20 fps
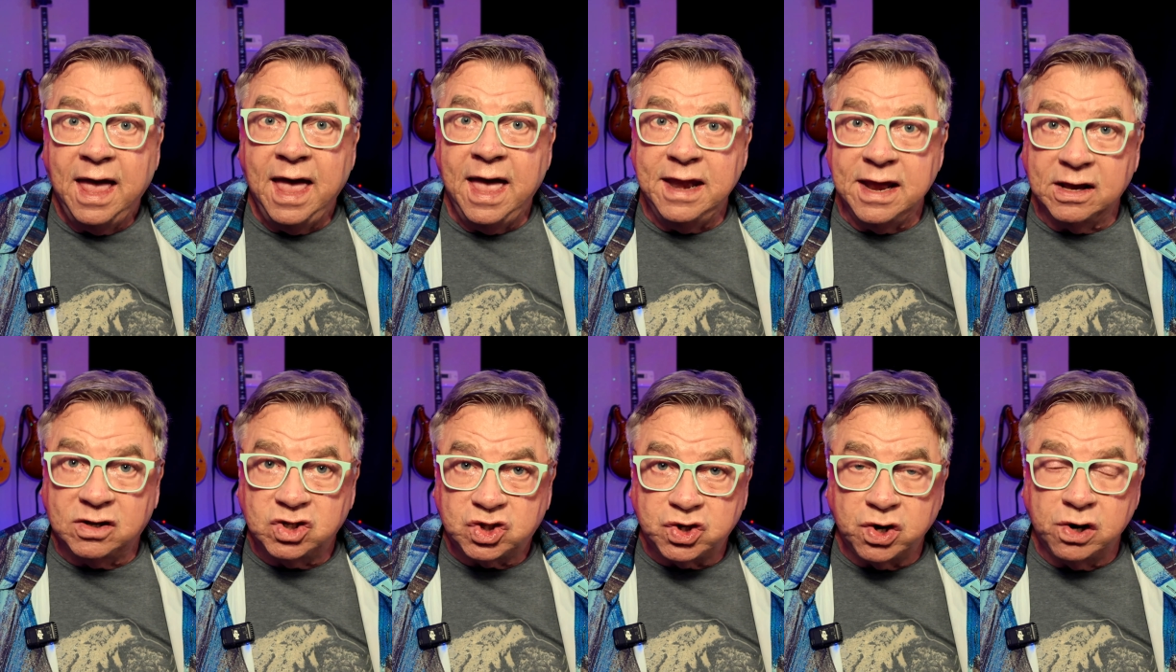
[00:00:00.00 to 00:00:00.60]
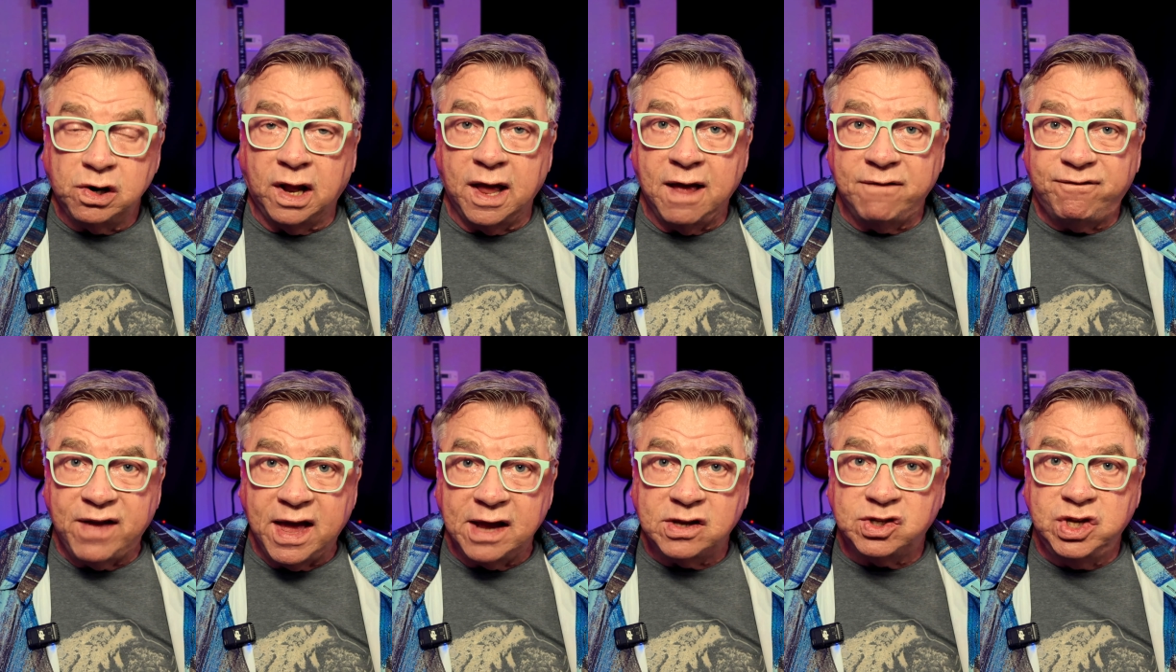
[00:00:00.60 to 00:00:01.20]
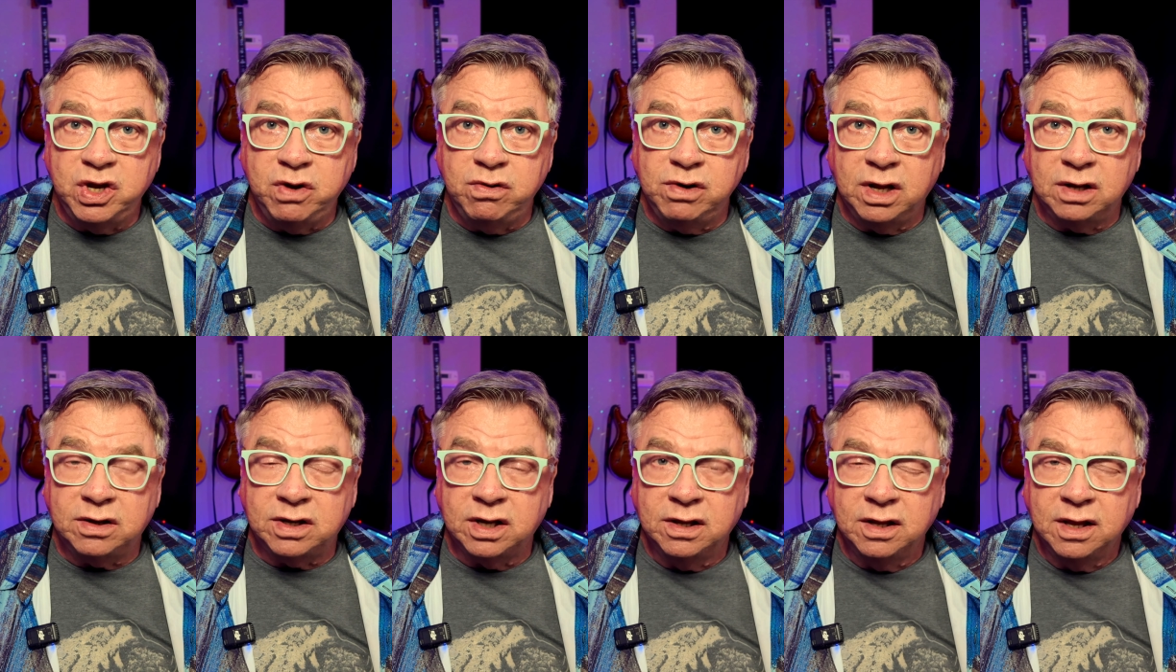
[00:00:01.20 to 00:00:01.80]
an external FX
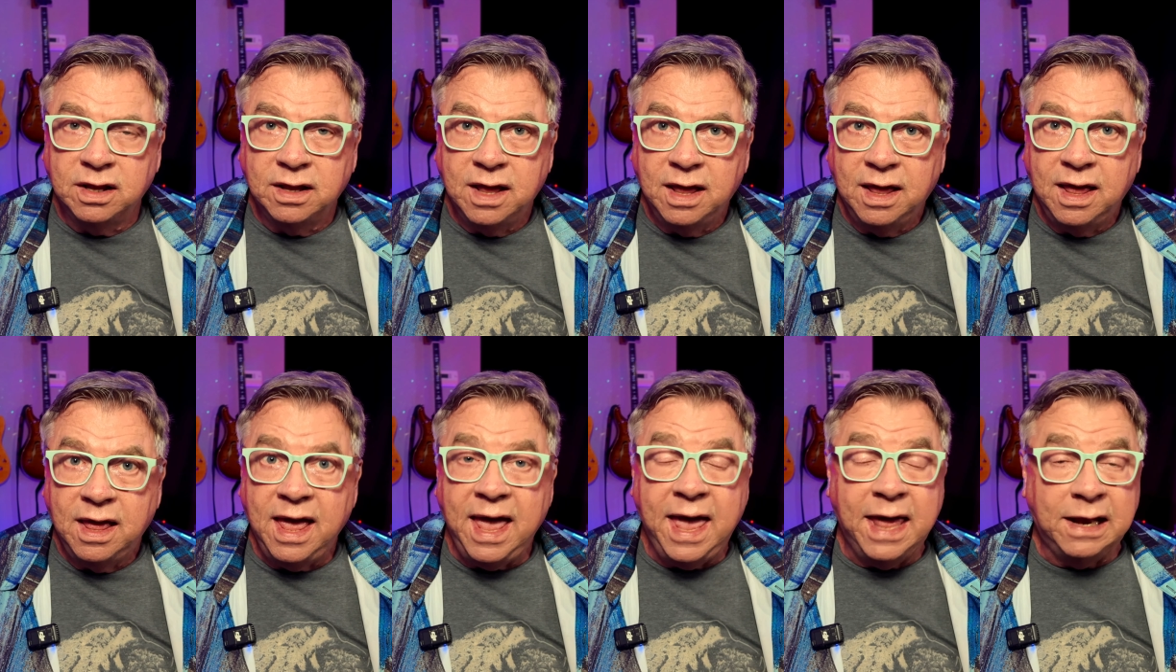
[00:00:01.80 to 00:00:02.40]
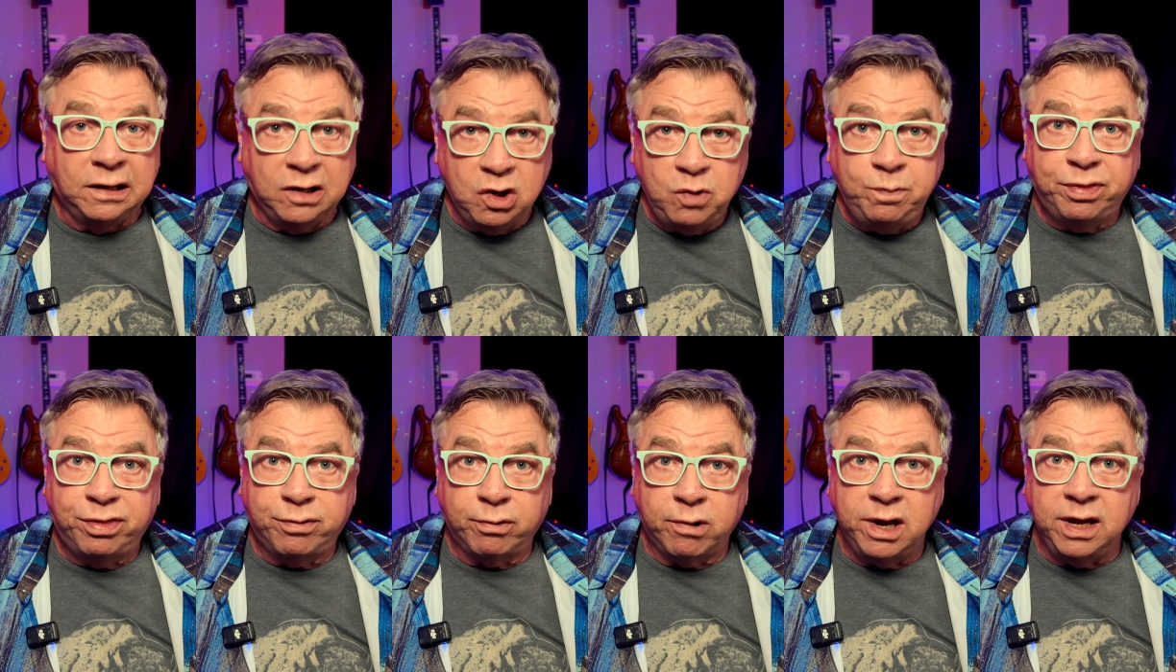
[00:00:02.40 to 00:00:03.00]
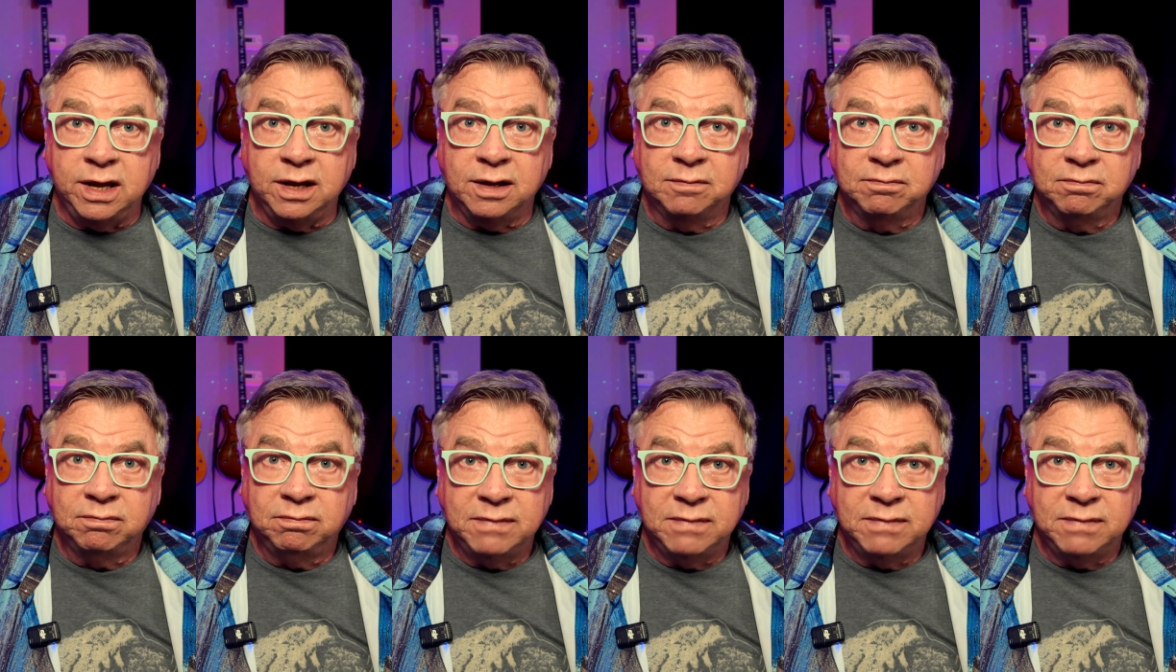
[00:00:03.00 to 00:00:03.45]
unit, and Loop 3.